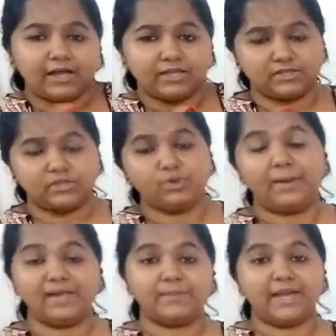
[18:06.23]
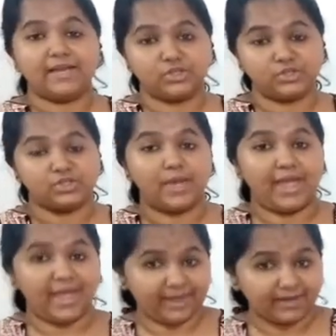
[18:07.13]
You might be allergic to
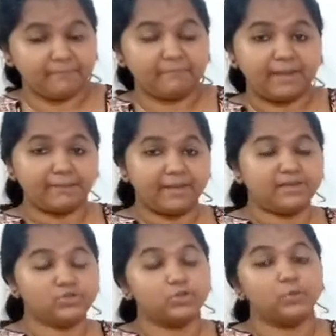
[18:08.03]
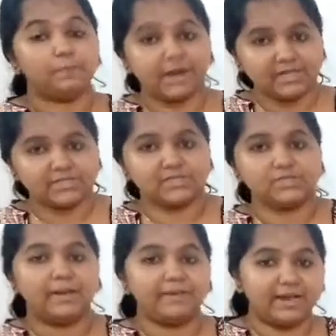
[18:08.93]
egg, might be allergic to pulses,
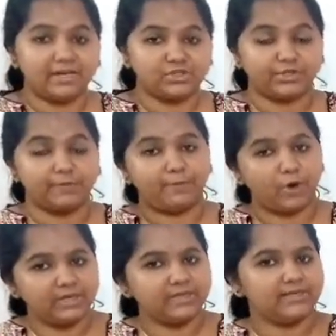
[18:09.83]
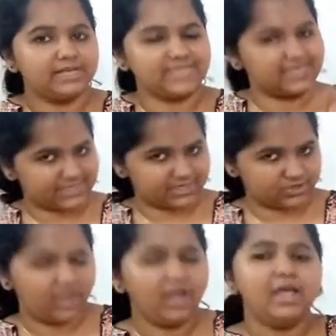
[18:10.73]
might be allergic to pollen, dust,
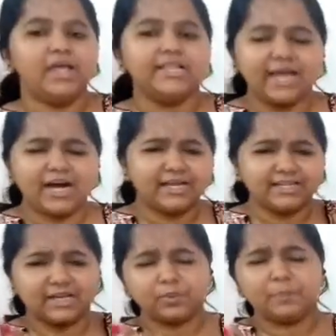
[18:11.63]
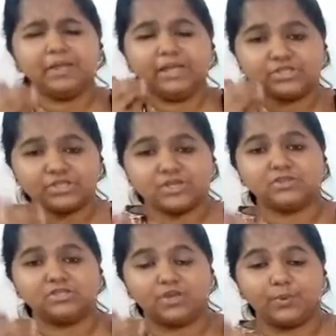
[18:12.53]
etc. That would be introduced
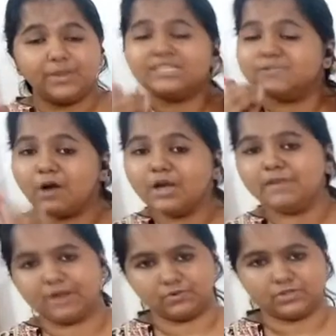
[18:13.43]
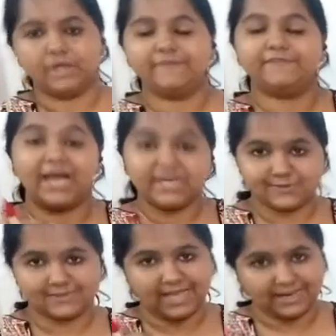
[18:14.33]
to you in a small amount. If that
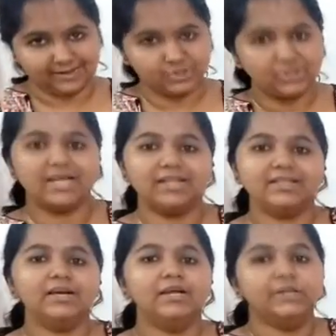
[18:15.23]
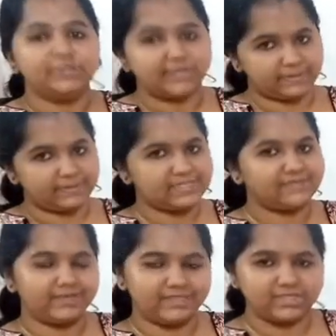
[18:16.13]
shows allergy, then the treatment is
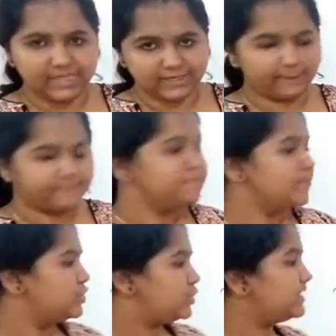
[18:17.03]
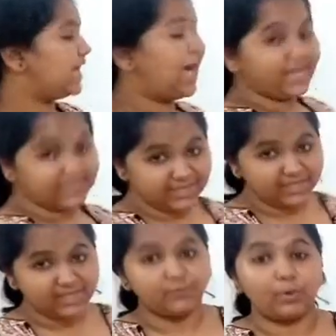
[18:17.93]
further taken. So it either,
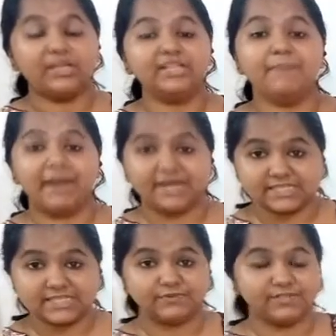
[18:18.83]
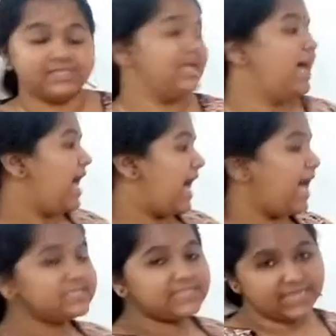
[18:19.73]
what are the medicines for this?
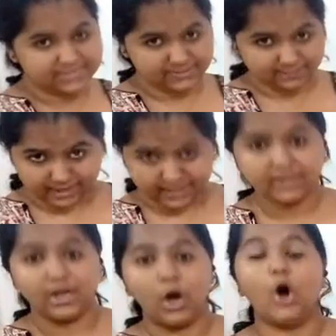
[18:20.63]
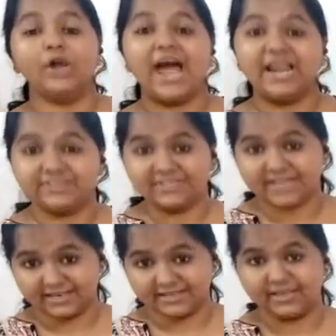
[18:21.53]
Antihistamine or
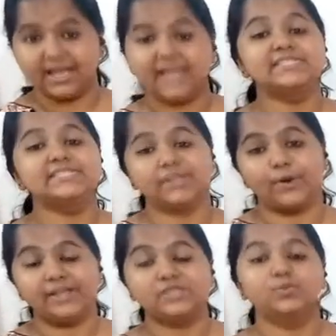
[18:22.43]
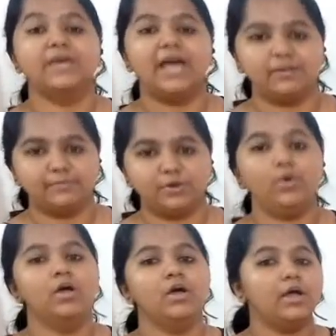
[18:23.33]
adrenaline and steroids would help you
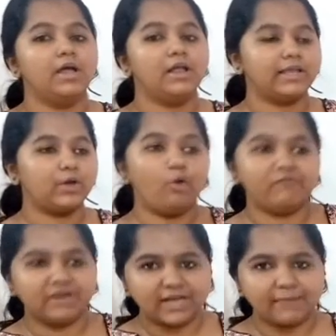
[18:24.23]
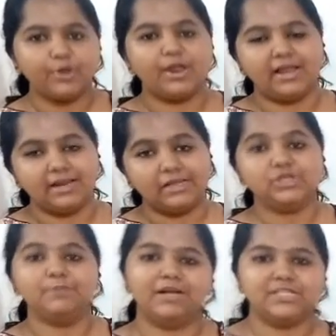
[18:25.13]
overcome your allergy much